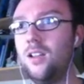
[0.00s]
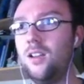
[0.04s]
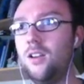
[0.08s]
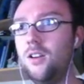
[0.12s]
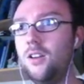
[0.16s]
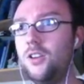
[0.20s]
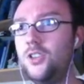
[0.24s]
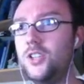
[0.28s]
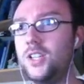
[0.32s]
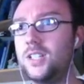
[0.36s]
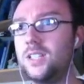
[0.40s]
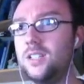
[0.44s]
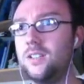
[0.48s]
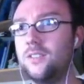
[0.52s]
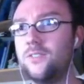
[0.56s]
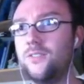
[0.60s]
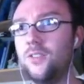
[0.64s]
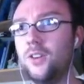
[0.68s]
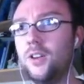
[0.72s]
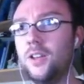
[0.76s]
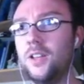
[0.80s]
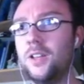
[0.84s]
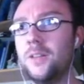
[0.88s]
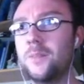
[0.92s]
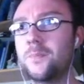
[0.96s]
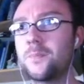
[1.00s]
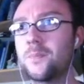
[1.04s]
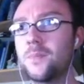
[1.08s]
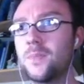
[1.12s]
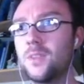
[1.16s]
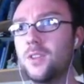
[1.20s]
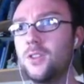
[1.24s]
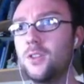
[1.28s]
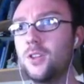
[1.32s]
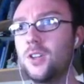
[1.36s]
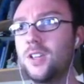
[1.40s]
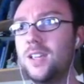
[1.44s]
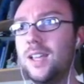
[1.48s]
already checked it for you.
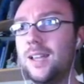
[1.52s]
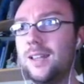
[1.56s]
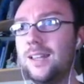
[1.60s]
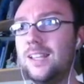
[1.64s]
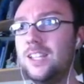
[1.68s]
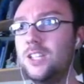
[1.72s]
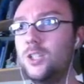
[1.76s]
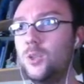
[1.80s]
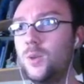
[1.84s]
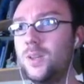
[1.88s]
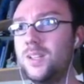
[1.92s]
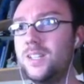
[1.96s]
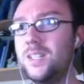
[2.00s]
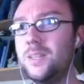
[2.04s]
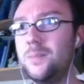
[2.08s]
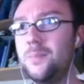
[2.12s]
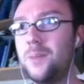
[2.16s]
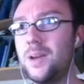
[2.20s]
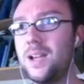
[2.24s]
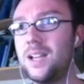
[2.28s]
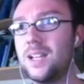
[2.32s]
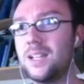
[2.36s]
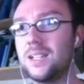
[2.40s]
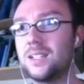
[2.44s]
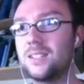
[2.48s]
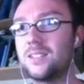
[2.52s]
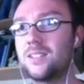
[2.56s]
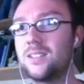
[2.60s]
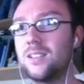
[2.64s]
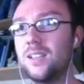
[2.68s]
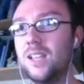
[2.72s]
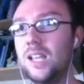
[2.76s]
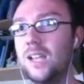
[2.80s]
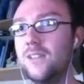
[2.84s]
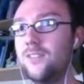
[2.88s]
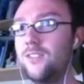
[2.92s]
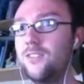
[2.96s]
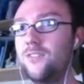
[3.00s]
You could get at least 20 bags.
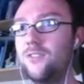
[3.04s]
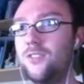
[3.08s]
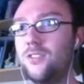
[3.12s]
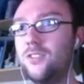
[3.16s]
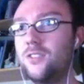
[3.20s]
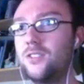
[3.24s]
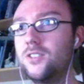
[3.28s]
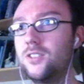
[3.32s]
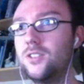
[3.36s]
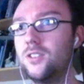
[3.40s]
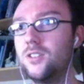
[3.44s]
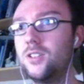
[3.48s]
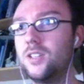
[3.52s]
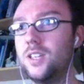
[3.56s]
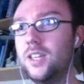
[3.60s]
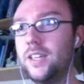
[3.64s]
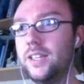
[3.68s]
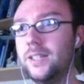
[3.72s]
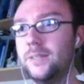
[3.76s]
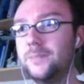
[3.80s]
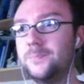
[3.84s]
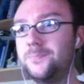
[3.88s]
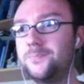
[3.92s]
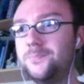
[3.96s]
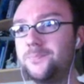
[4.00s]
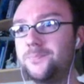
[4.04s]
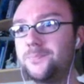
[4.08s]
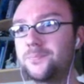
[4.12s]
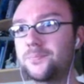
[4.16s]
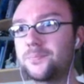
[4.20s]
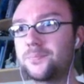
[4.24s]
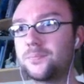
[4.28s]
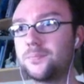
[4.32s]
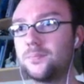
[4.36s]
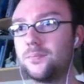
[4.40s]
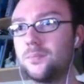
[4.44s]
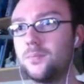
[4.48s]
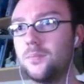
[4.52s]
I have the front door key.
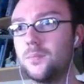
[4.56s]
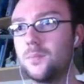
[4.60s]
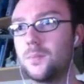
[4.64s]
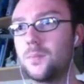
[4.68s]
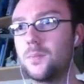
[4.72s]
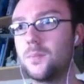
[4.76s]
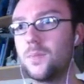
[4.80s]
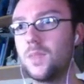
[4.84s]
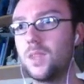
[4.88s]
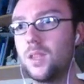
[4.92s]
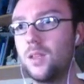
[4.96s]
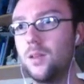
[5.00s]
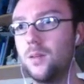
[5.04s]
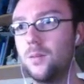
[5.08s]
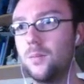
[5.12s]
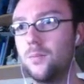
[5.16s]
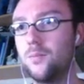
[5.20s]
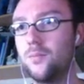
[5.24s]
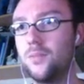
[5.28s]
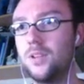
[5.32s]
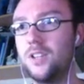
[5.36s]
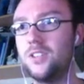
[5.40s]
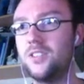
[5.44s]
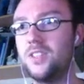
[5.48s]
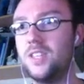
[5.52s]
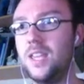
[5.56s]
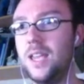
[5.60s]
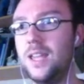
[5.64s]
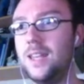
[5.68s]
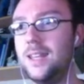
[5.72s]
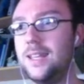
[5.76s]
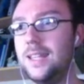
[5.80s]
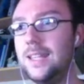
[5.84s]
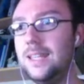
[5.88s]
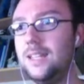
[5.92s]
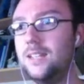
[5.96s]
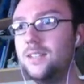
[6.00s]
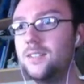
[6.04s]
Press the
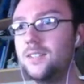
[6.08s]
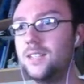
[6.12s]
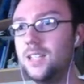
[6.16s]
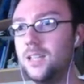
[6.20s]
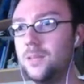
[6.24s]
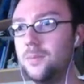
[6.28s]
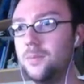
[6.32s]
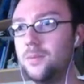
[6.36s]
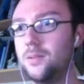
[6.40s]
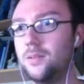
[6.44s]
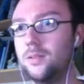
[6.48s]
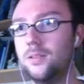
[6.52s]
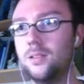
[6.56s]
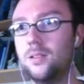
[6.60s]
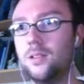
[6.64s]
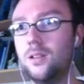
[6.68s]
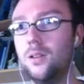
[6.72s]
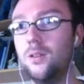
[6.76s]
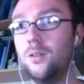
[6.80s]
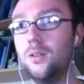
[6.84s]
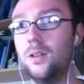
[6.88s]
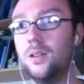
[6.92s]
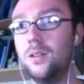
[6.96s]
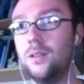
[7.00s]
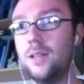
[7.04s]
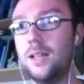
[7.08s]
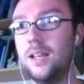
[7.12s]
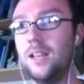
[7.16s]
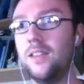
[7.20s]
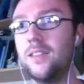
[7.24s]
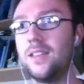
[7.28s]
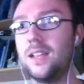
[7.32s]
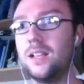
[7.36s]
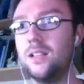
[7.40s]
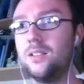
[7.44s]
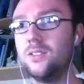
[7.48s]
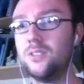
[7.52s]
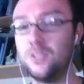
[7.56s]
any key to skip. Oh wait,
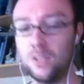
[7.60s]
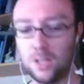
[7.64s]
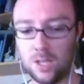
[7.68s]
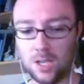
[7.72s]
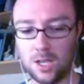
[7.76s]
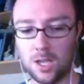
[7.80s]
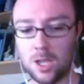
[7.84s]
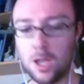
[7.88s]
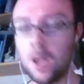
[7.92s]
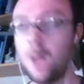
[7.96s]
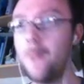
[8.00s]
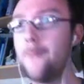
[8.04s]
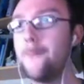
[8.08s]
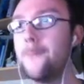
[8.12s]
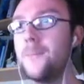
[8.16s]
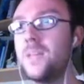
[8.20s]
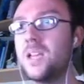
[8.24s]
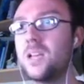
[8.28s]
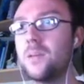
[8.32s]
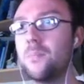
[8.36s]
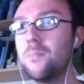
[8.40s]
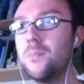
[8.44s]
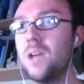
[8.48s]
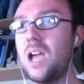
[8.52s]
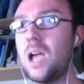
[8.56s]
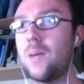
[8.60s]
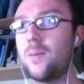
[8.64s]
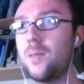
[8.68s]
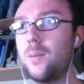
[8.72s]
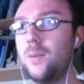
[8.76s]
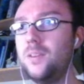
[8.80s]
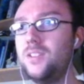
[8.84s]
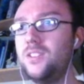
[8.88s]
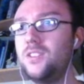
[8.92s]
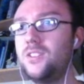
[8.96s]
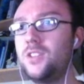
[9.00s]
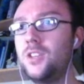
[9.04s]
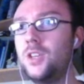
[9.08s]
anything else? Make a map.
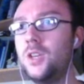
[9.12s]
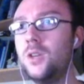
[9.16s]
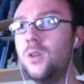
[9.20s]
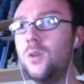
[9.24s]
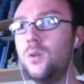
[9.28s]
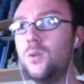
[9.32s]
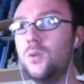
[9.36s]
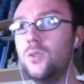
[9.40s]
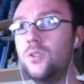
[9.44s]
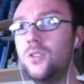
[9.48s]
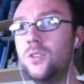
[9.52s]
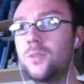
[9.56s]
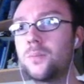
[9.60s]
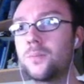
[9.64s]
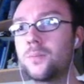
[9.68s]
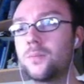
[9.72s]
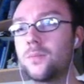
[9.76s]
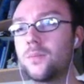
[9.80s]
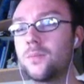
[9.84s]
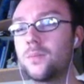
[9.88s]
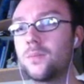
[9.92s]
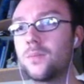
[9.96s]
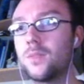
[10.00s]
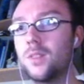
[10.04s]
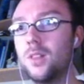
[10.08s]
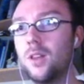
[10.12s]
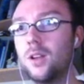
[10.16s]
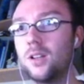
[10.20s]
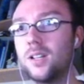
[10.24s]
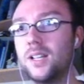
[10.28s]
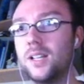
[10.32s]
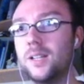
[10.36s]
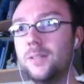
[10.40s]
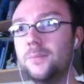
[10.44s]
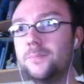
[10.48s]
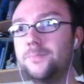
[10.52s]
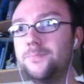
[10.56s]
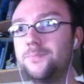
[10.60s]
This is huge. Logged
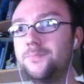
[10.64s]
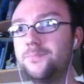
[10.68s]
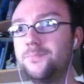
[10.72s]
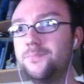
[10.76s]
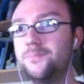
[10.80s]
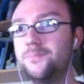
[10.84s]
out.